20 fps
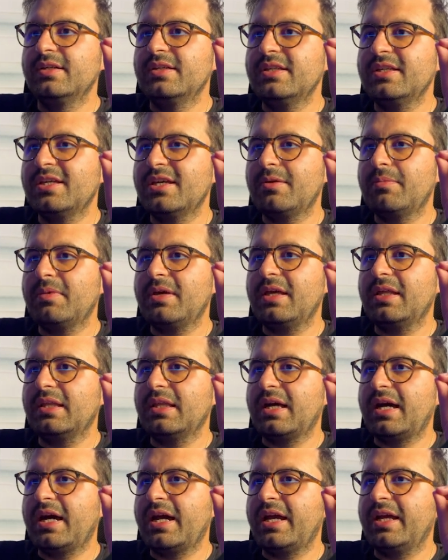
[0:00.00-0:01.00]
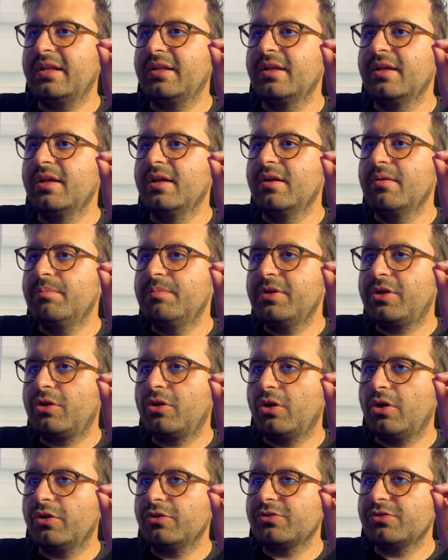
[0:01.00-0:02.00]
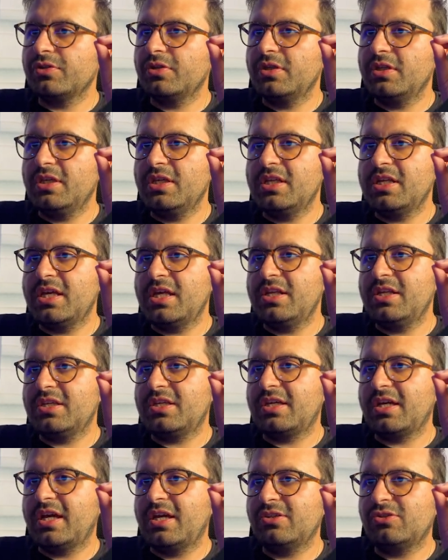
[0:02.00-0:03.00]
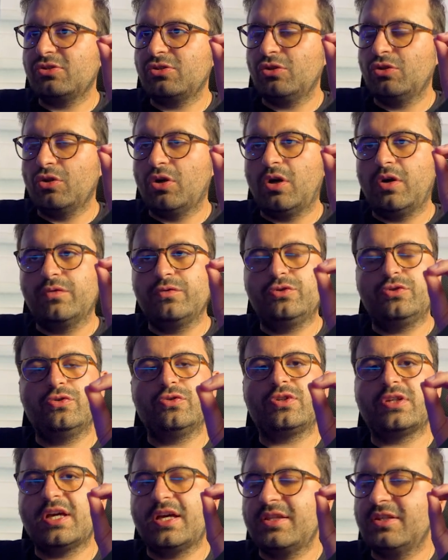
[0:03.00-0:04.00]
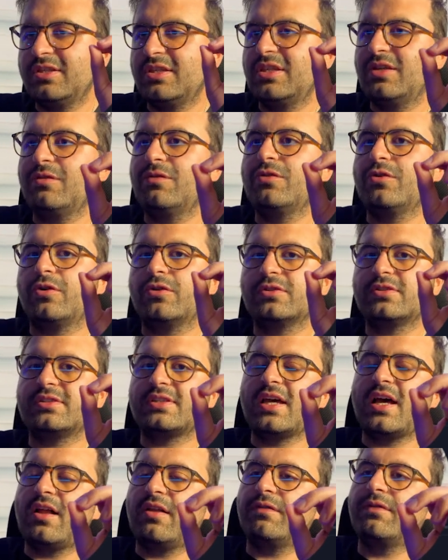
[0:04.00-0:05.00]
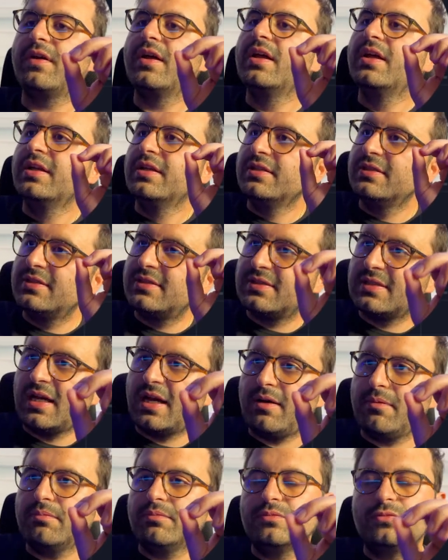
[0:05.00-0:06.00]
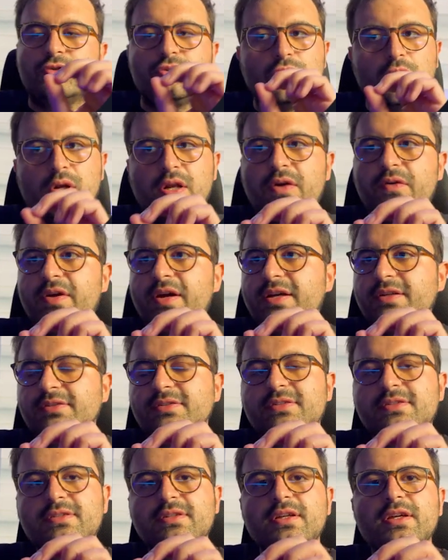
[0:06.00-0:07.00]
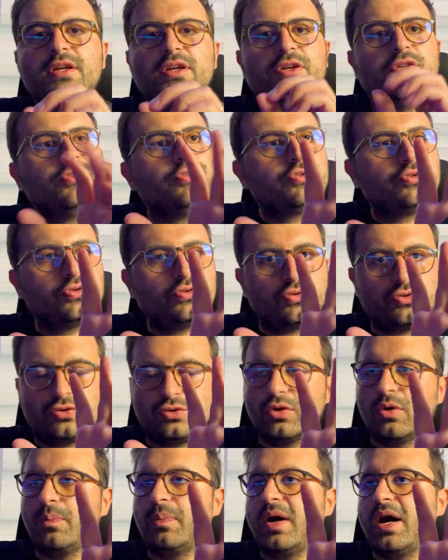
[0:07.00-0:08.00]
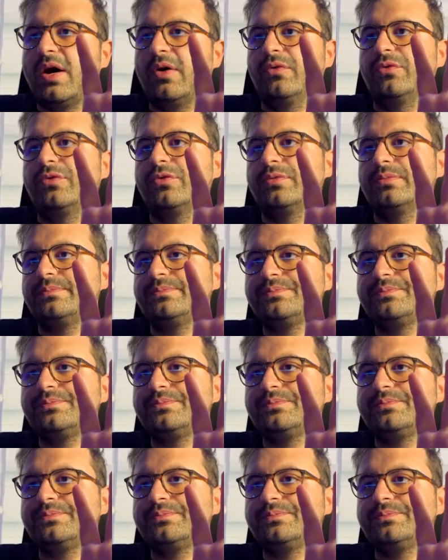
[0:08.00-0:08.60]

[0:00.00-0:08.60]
EMA line because in any case you know you can give yourself some tolerance to stop out